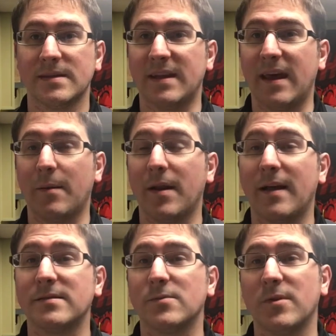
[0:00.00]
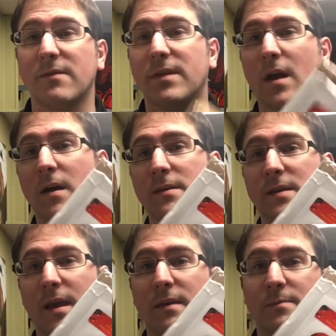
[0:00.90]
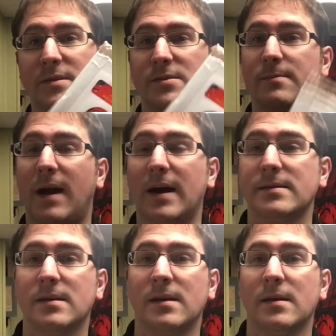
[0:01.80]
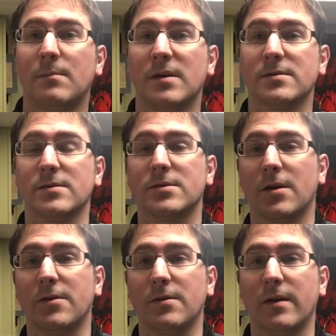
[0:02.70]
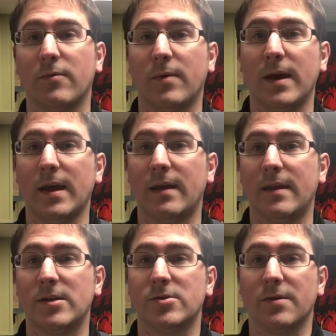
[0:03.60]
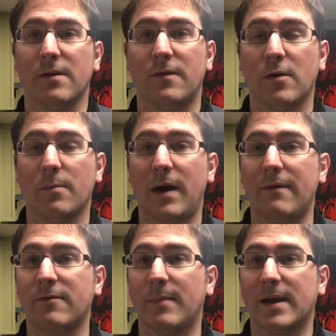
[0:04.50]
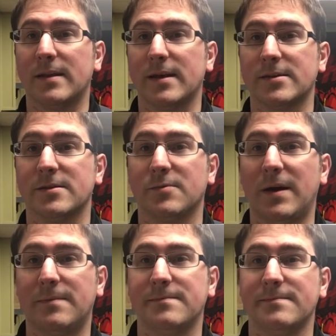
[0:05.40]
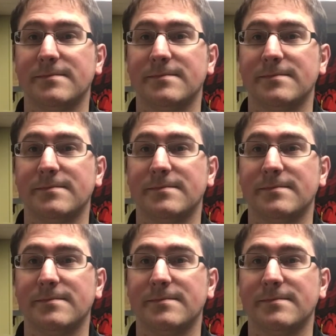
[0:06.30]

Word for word: Today I want to announce the winner of the August 8th mystery box. I'm also going to start a new giveaway and then show you a Funko Pop for my collection as well.